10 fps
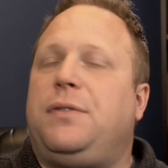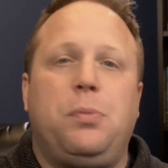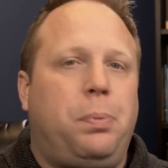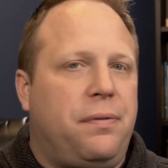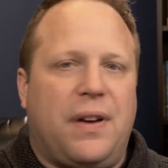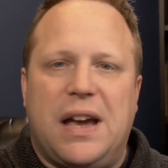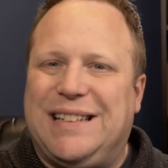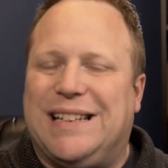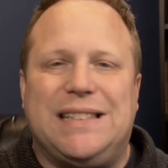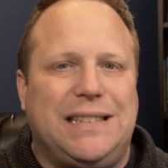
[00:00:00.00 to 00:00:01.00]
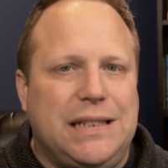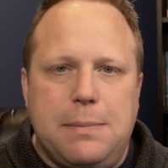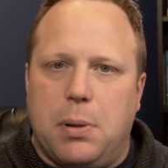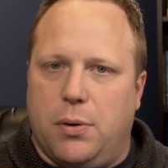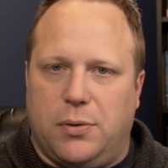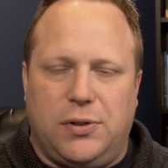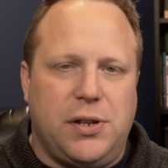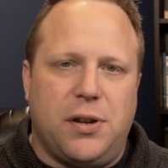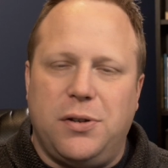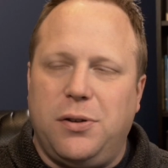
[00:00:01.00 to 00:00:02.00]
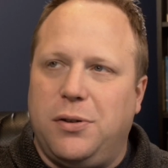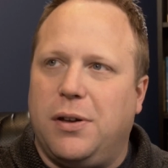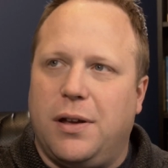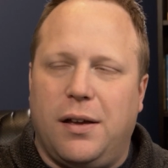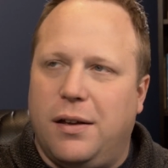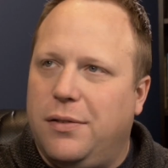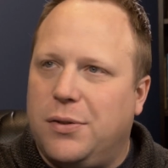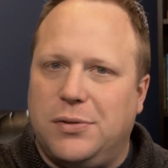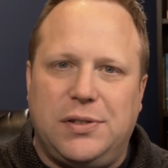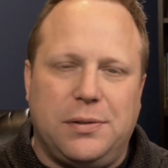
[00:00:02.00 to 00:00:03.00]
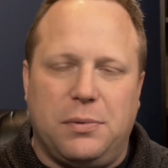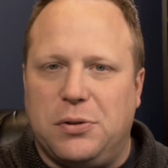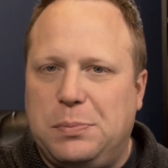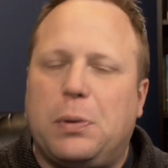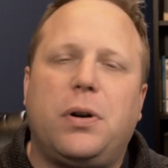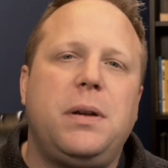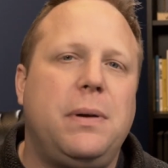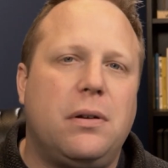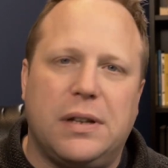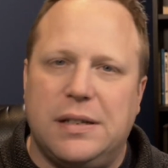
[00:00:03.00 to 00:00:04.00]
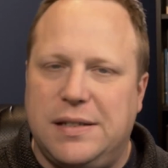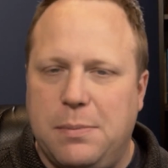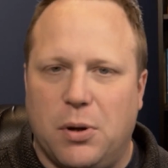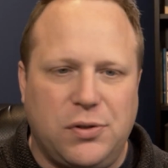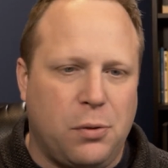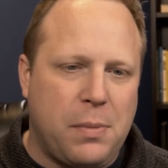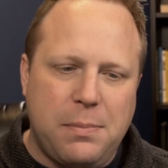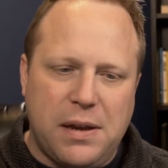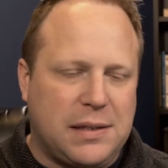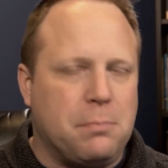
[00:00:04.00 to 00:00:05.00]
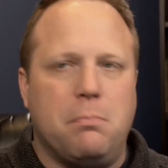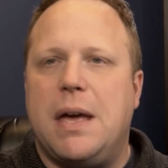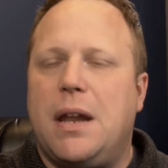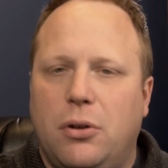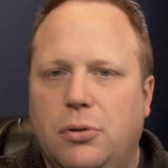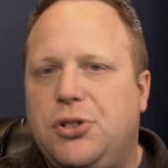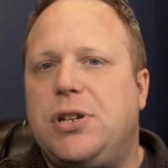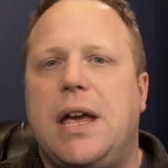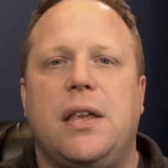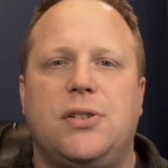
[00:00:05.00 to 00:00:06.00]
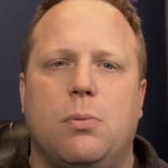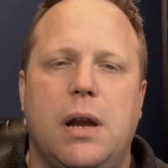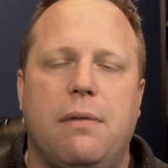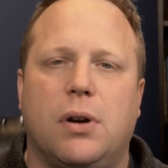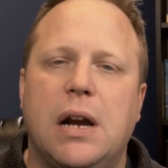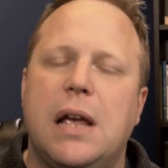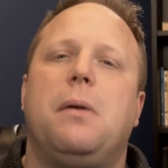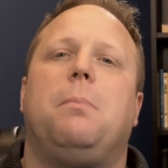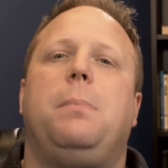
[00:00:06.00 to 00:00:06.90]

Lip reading: gazebos, you know, those pre-built gazebos, or maybe it's metal sheds or whatever,